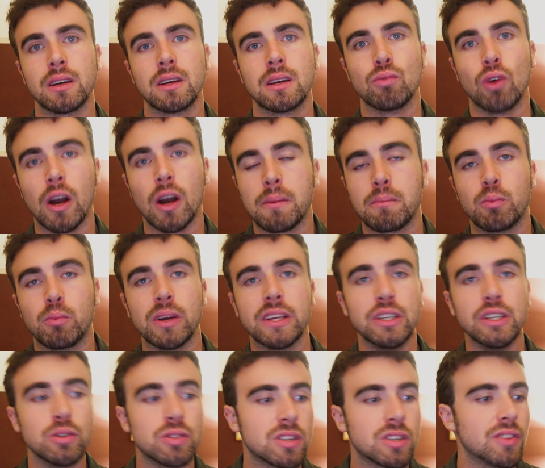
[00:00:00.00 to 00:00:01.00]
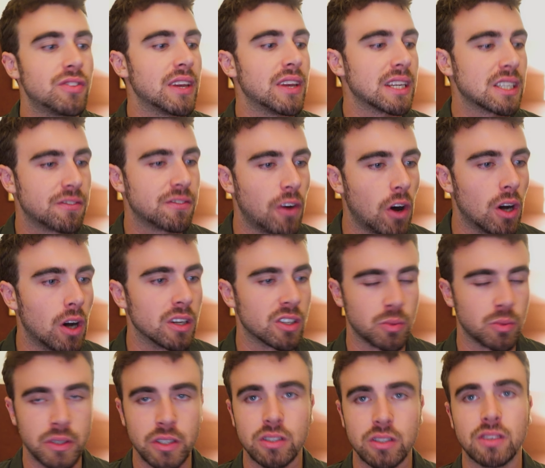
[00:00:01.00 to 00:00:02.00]
Right, we're used to things fast.
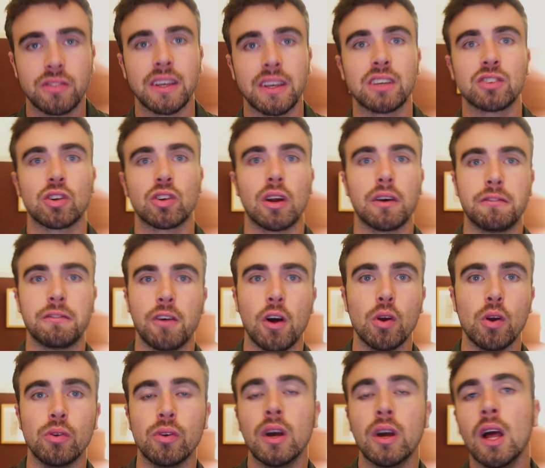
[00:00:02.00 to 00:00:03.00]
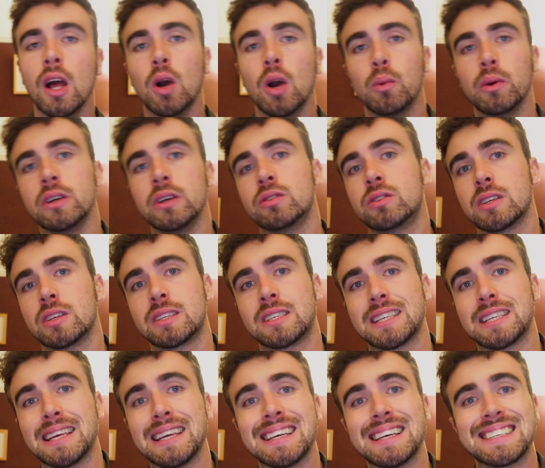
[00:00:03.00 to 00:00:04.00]
We're used to things on our phone. We're used to
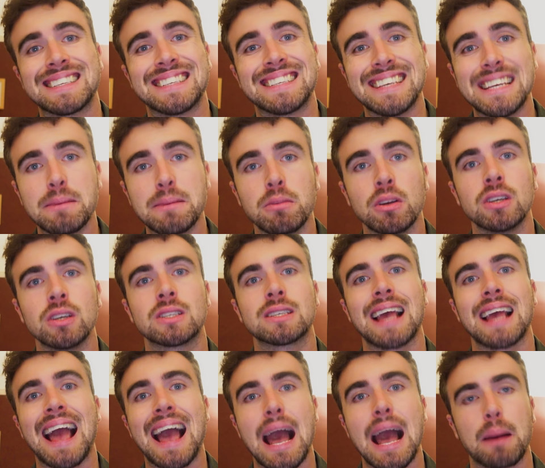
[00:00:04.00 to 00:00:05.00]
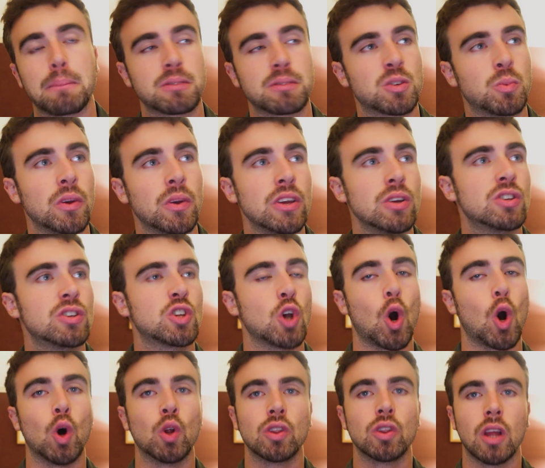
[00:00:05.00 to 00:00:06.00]
seamless apps. We're used to
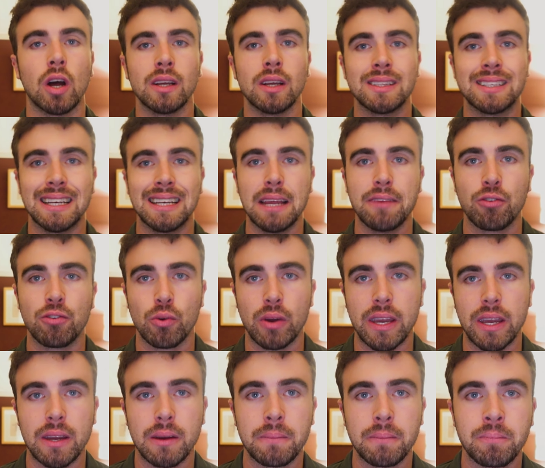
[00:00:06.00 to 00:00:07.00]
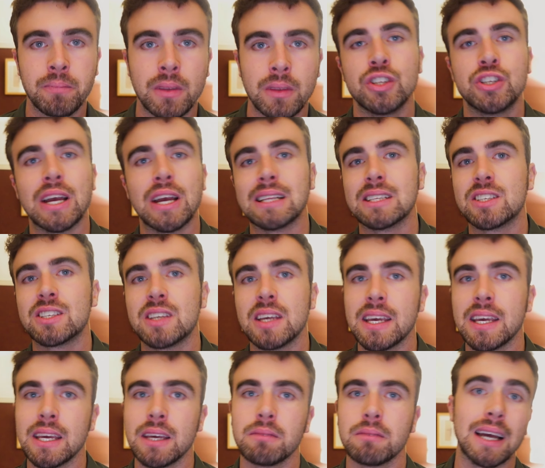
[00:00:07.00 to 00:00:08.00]
online delivery. Gen
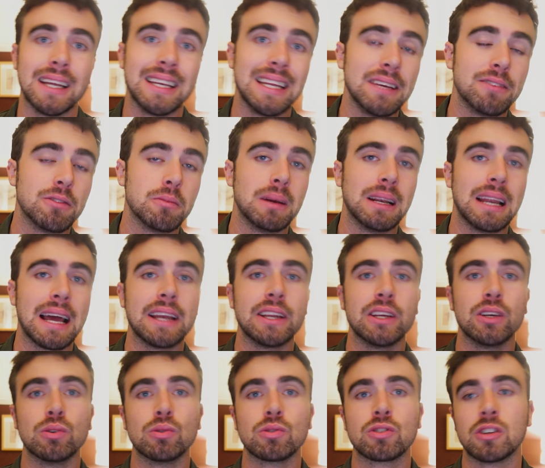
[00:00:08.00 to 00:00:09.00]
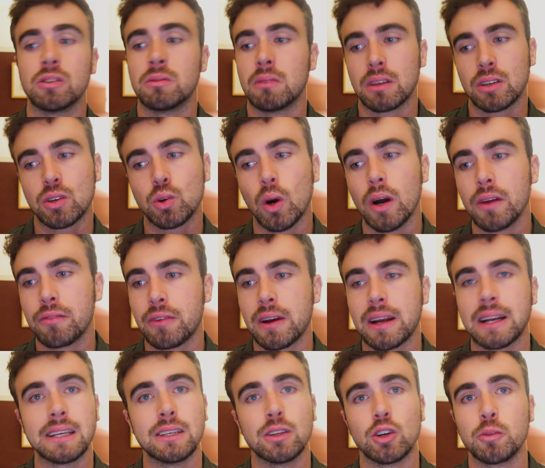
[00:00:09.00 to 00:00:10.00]
Z and even millennials, and quite
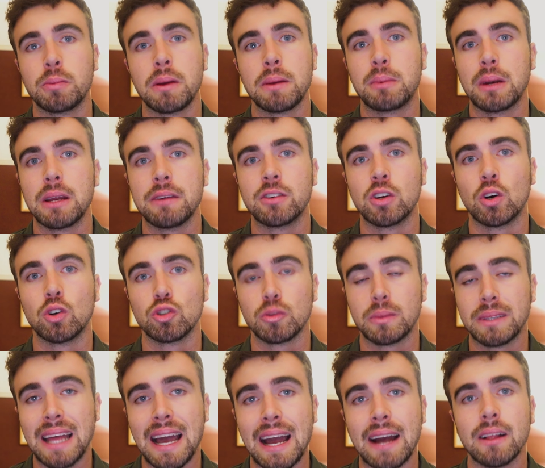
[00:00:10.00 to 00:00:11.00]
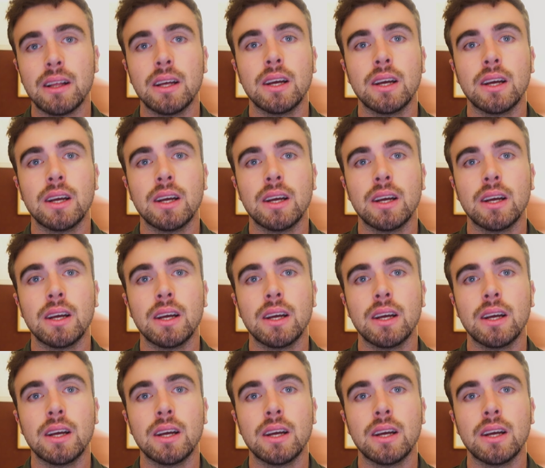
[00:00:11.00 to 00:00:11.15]
frankly, a lot of people even older than that,